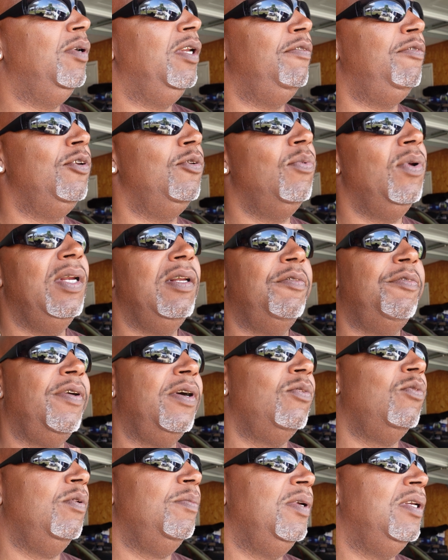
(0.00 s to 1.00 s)
But if you really
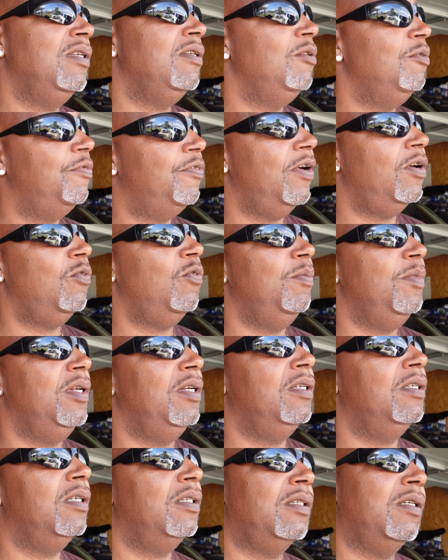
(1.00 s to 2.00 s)
fuck with me and you fuck with me
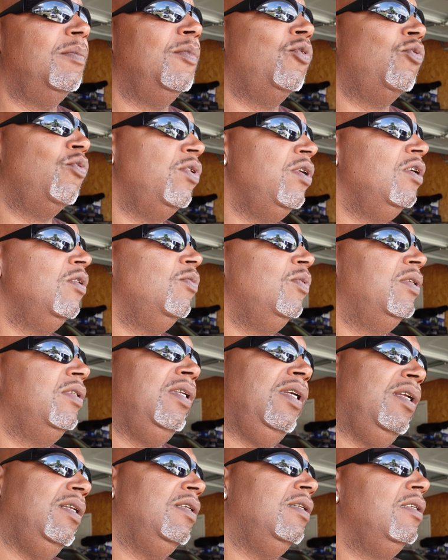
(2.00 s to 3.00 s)
because I'm a real one,
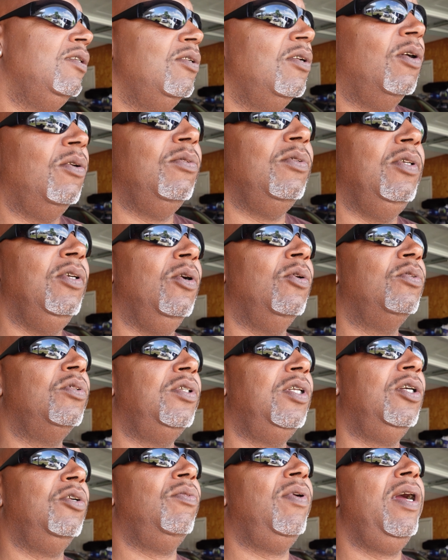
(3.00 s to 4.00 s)
then you know you gonna
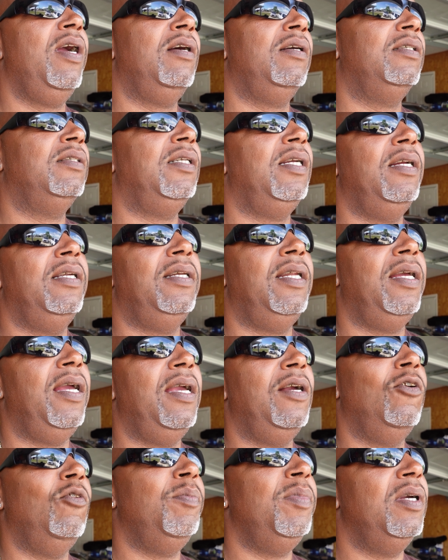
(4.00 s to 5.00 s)
stick around because every day
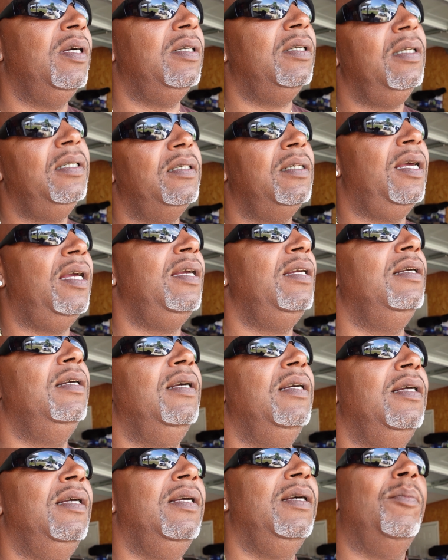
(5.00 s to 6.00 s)
ain't gonna be a good day.
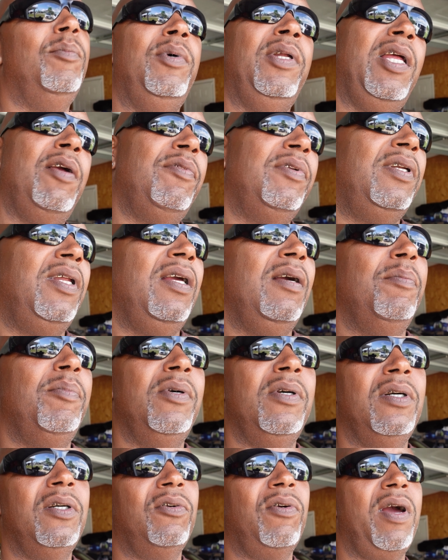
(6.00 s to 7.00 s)
But every day
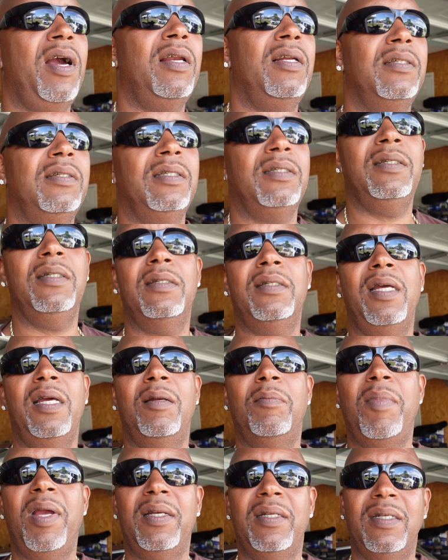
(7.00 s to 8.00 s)
above ground is a good day
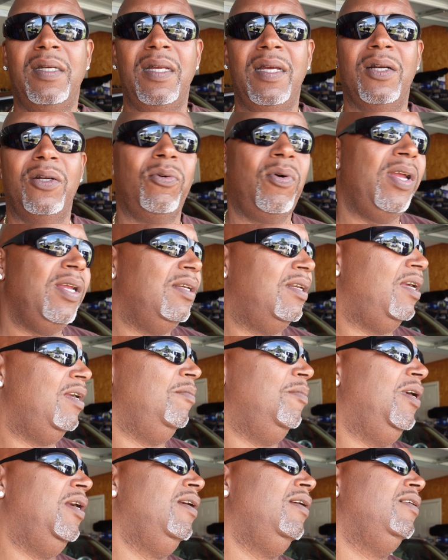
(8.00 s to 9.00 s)
to make today a great day,
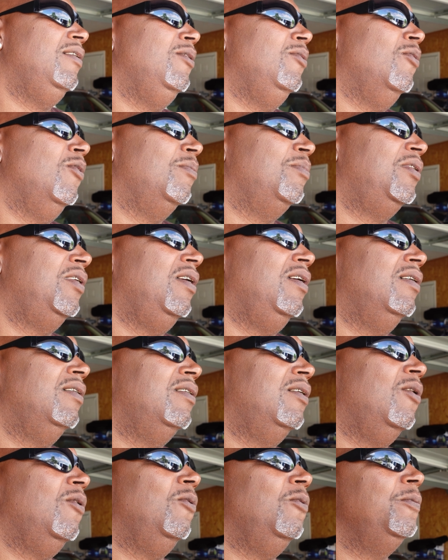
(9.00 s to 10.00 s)
man. You know what I'm saying?
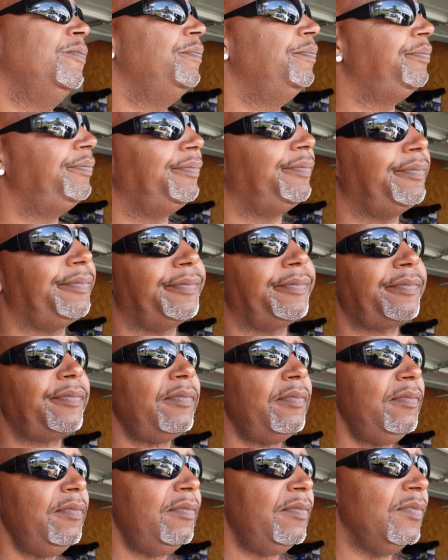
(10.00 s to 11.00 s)
So
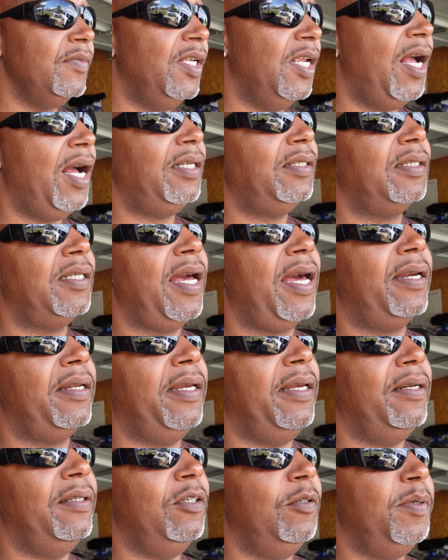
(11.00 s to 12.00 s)
I just got to
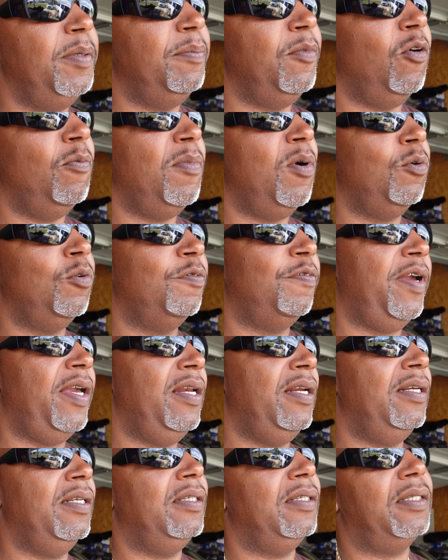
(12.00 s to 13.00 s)
get a little bit more
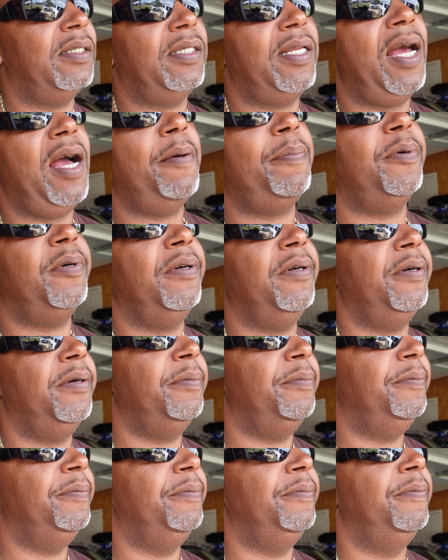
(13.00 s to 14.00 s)
motivated and stop.
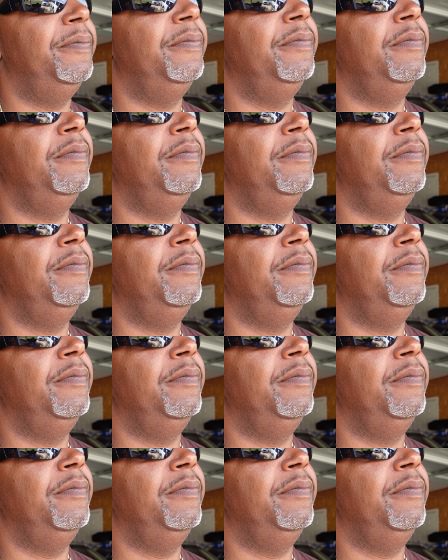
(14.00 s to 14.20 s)
Um,